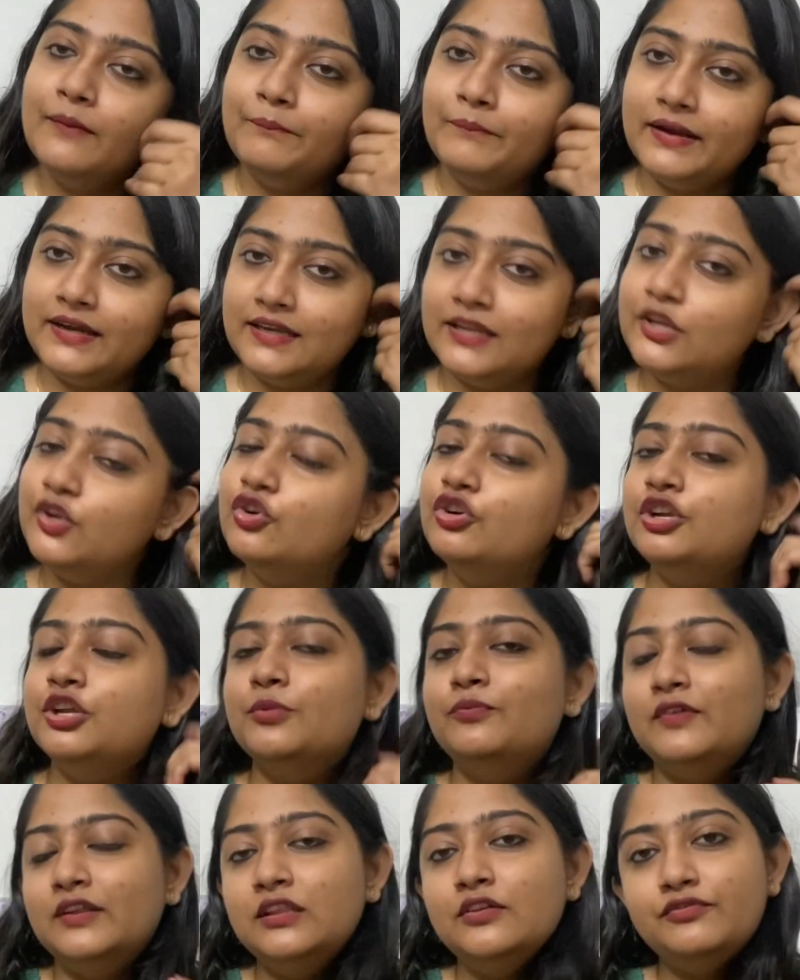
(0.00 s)
But
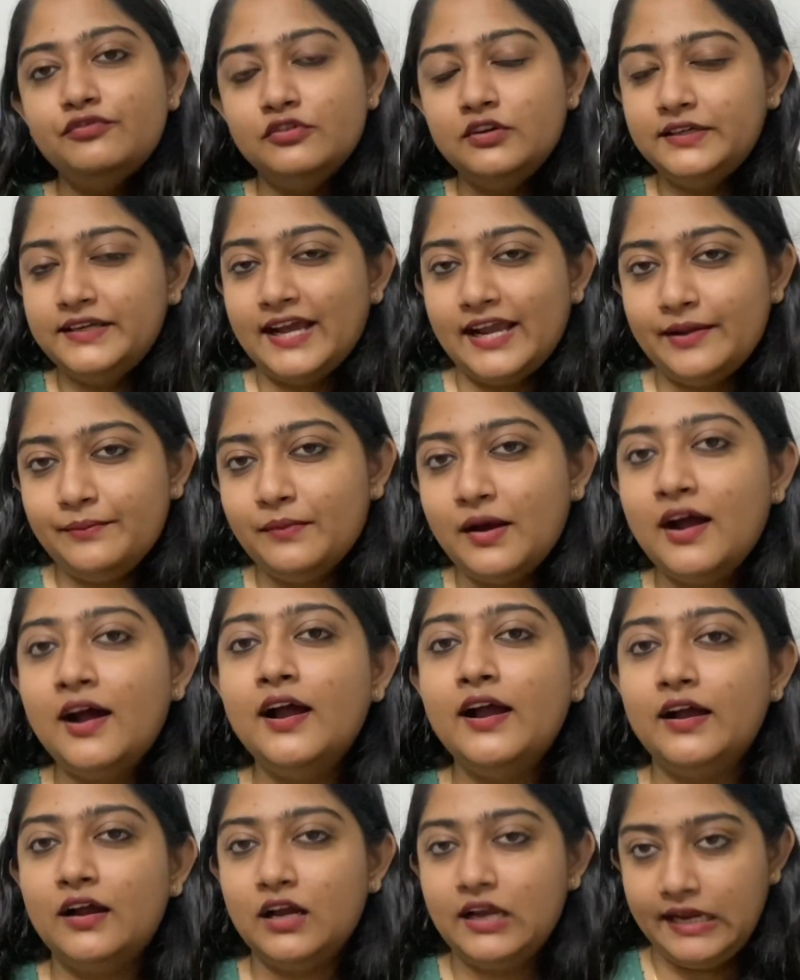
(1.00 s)
YouTube is full-time
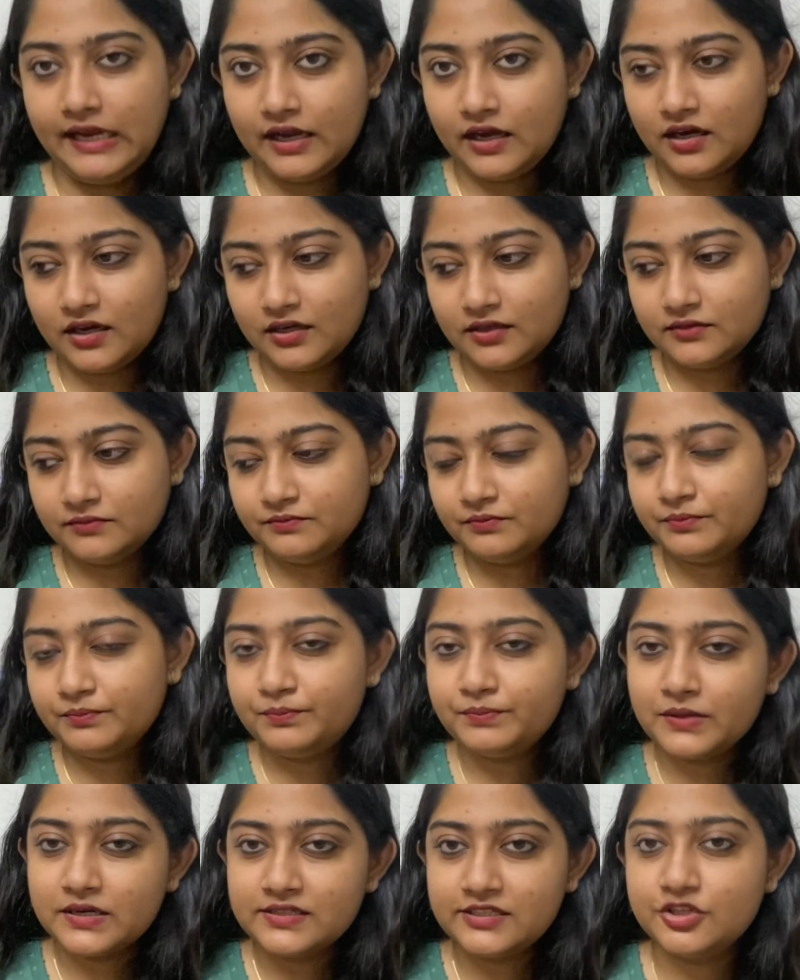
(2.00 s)

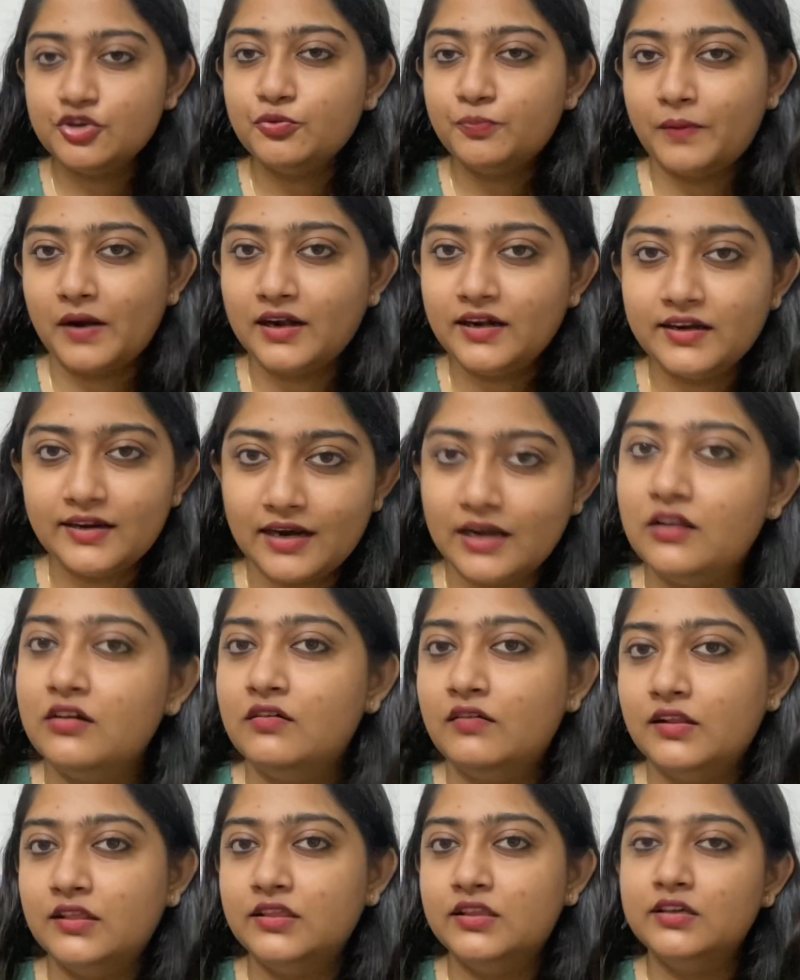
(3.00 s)
pursue pandralo
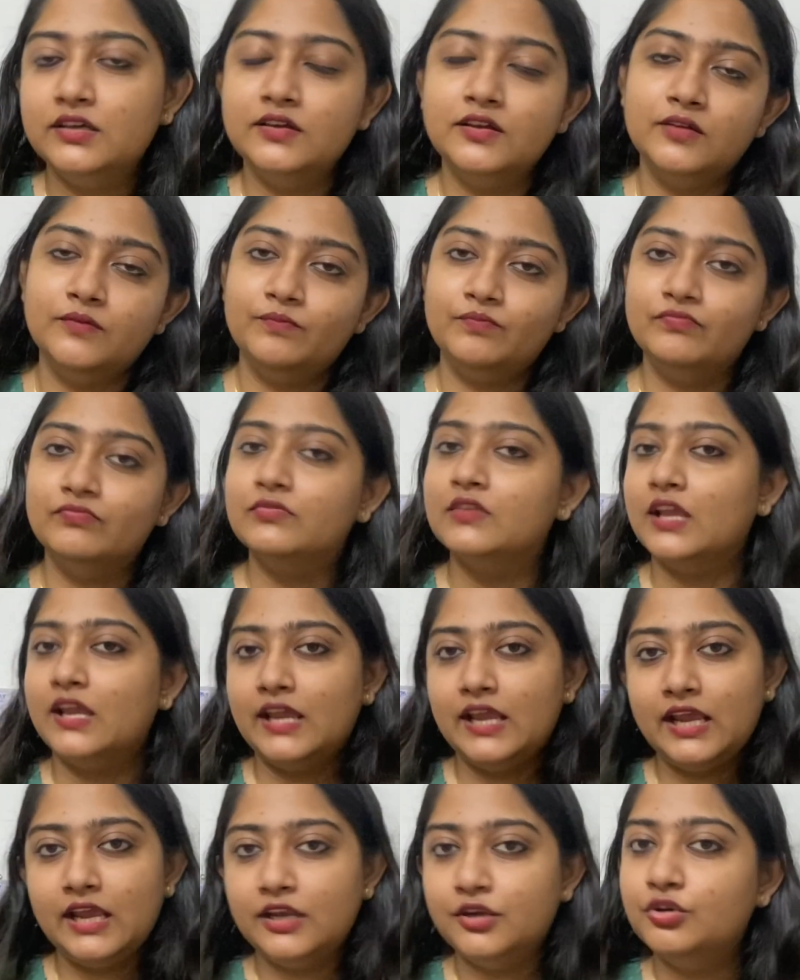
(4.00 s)
vandu
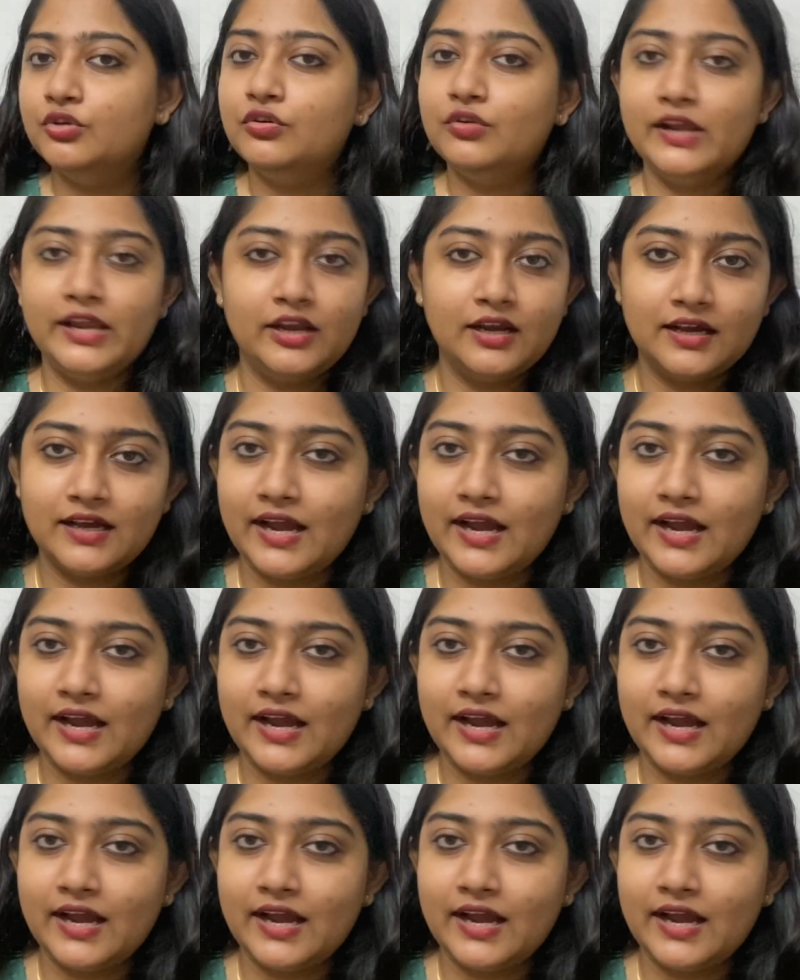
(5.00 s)
inno enak